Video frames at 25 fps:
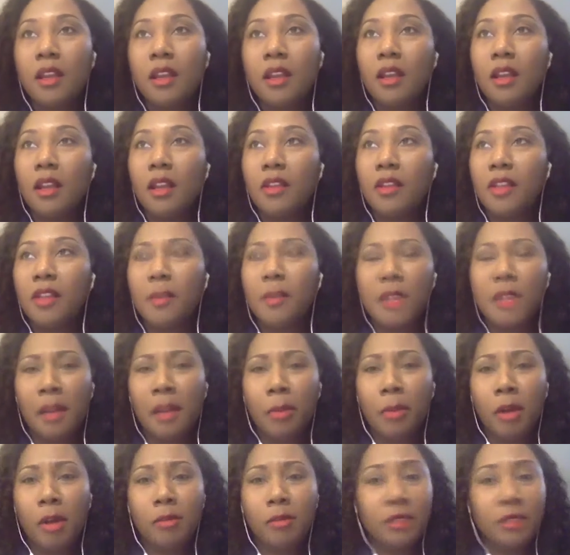something I
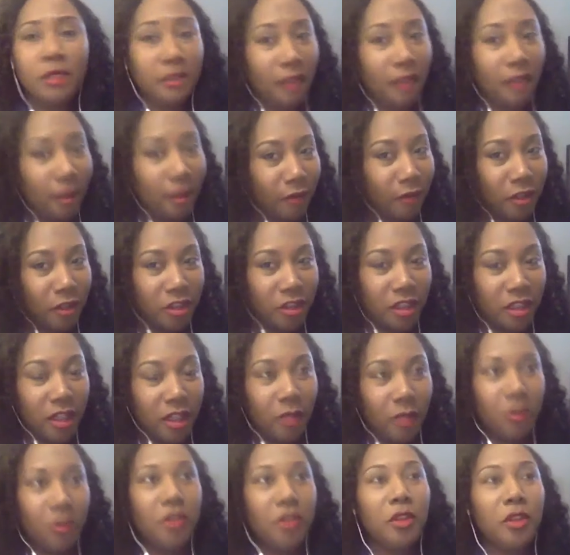probably never shared
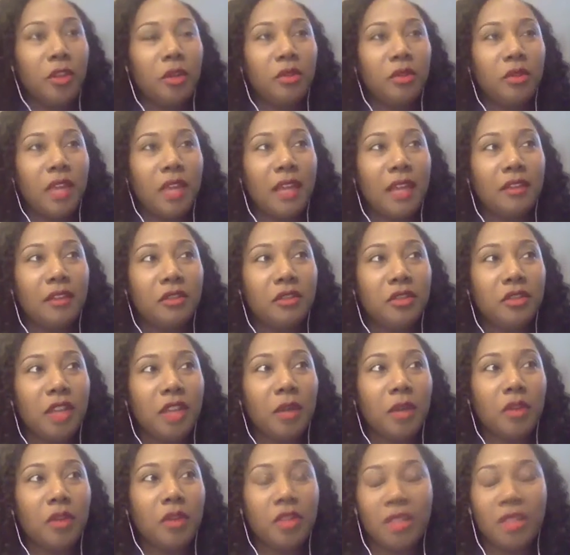with you that there
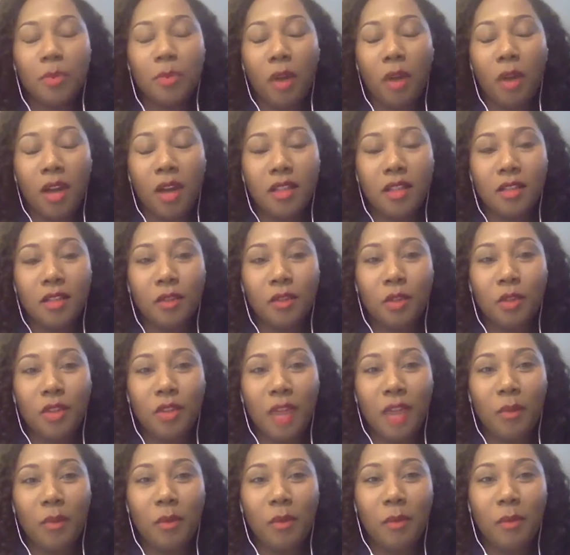were just parts of you
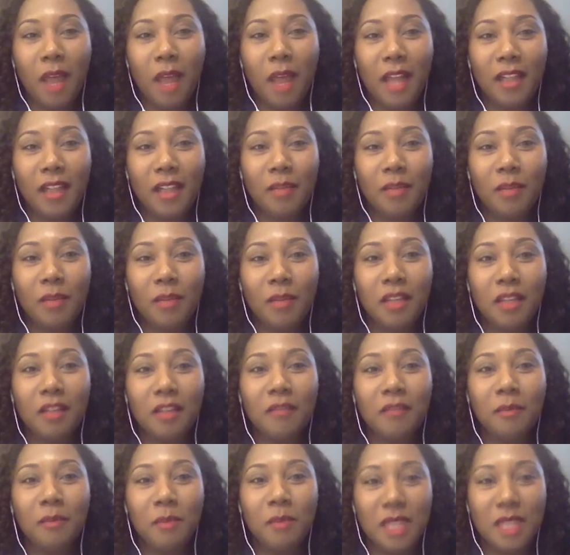that reminded me of
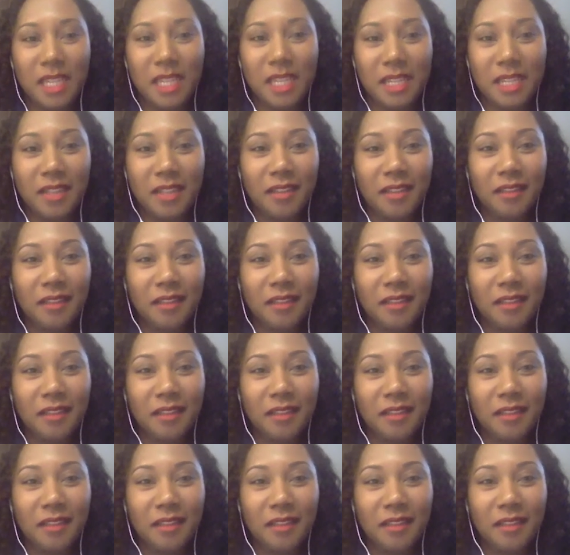me.